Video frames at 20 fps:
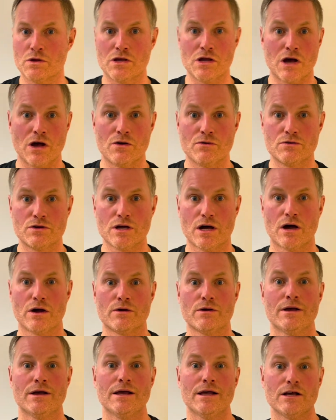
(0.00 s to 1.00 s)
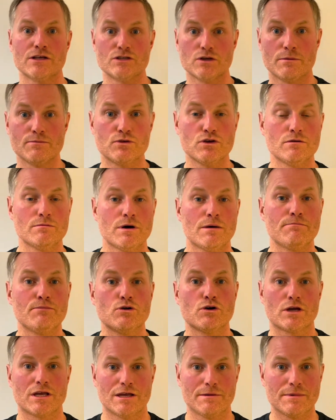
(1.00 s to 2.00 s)
go, go. So I'm doing my
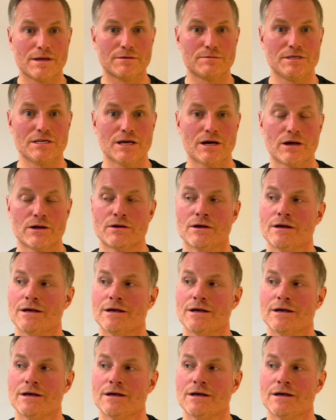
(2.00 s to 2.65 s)
bookkeeping as you go.